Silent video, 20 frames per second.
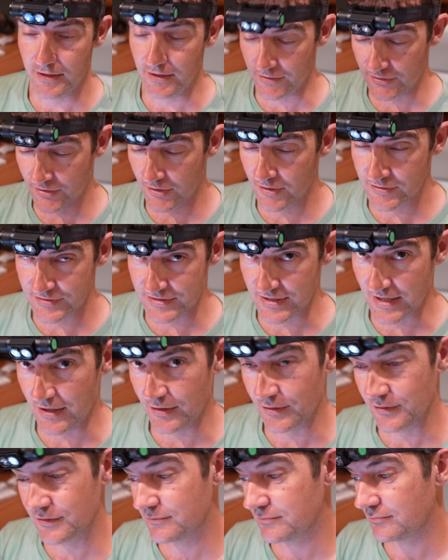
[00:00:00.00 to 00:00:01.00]
It turns
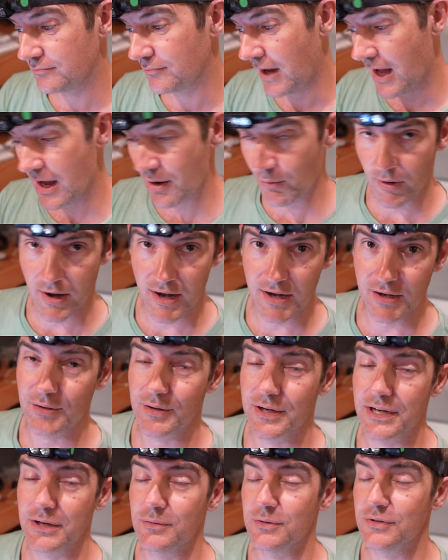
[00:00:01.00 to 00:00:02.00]
out my
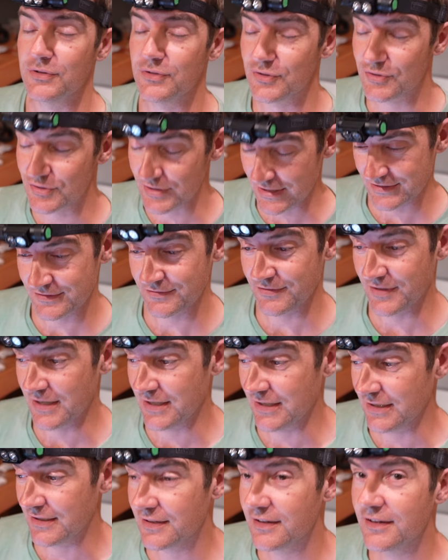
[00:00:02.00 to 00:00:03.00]
wiring was just
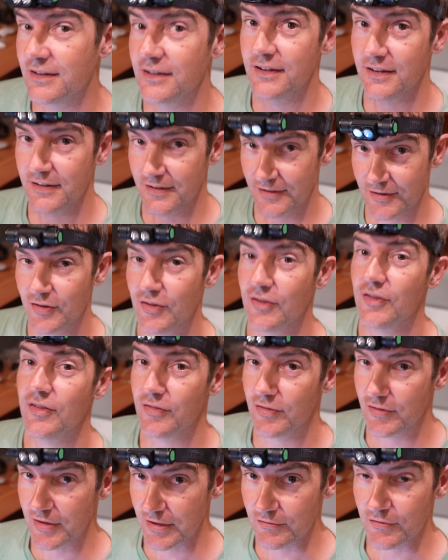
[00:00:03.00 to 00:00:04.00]
fine.
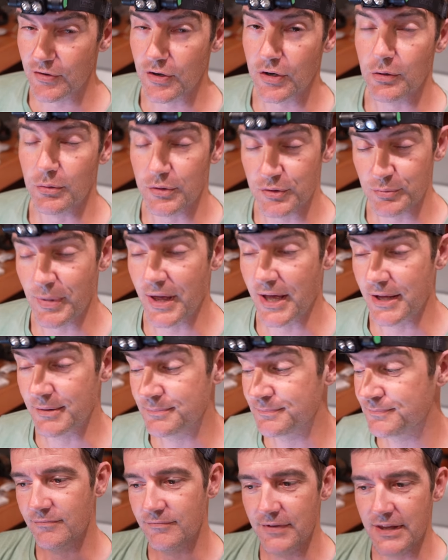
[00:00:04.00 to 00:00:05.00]
The inverter was bad.
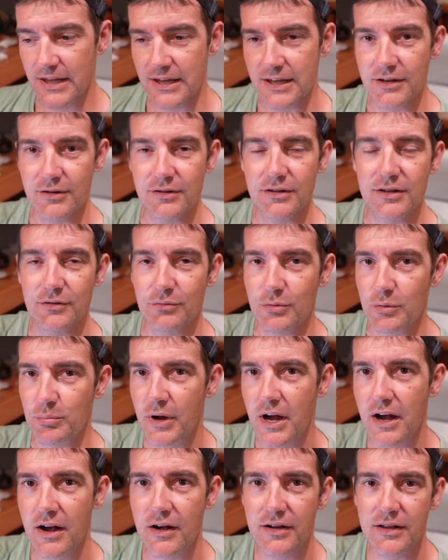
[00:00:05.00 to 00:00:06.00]
They had
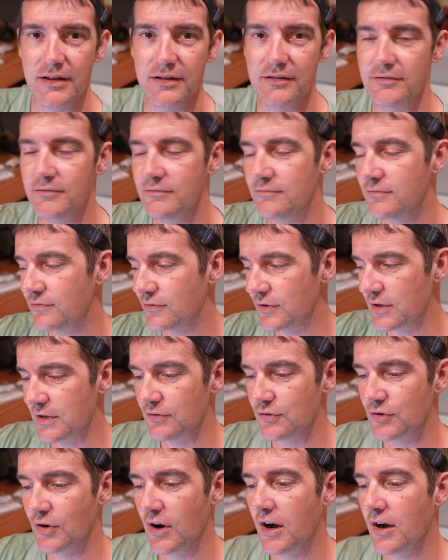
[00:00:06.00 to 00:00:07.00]
repaired it free
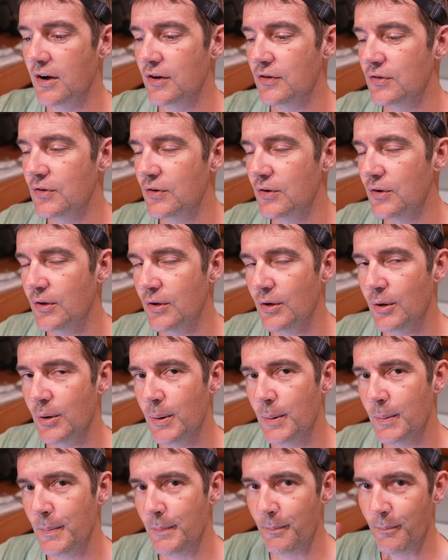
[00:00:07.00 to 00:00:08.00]
of charge,
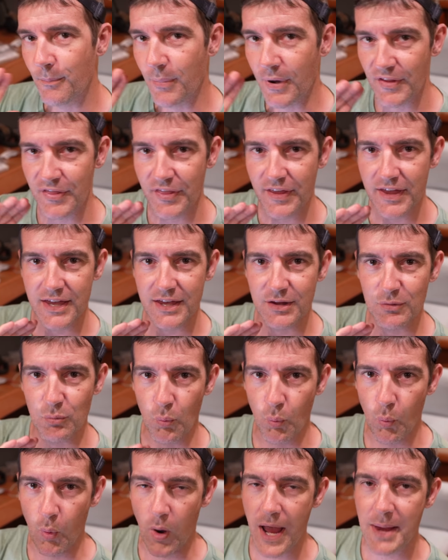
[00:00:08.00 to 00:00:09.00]
but they had
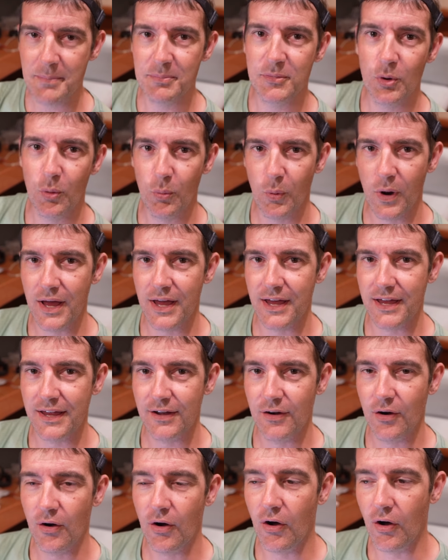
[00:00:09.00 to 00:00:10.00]
wiped
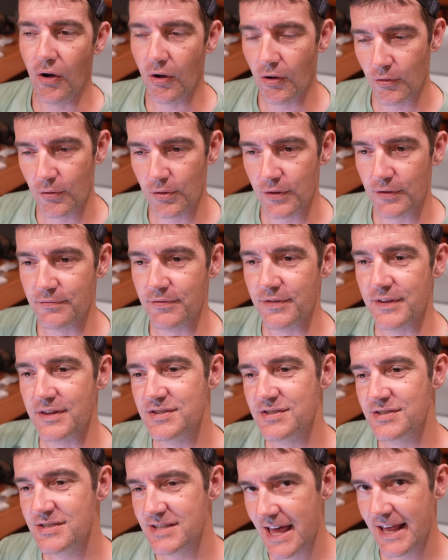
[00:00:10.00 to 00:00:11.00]
away all of the
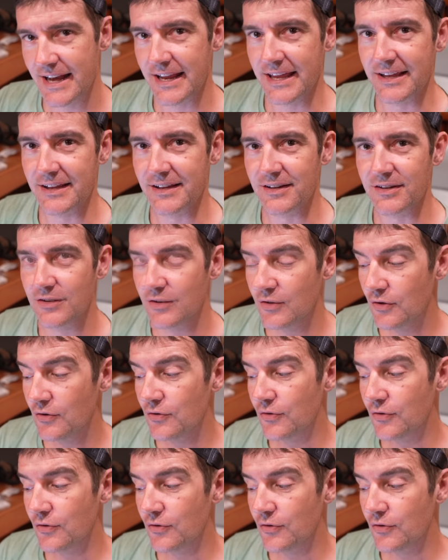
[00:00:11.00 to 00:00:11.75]
settings.